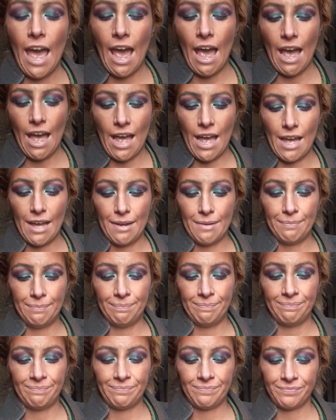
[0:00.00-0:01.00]

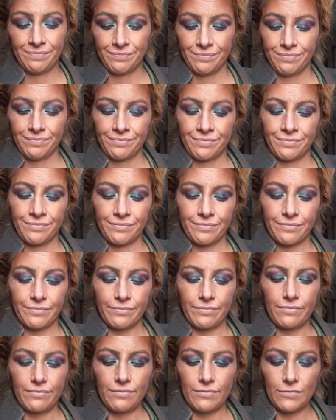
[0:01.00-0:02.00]
Um,
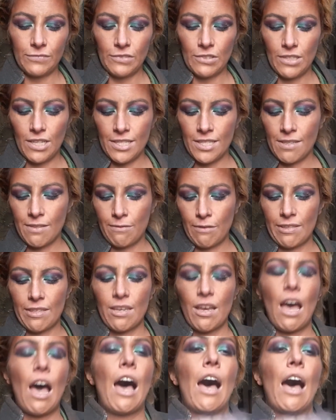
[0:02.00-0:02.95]
this is what the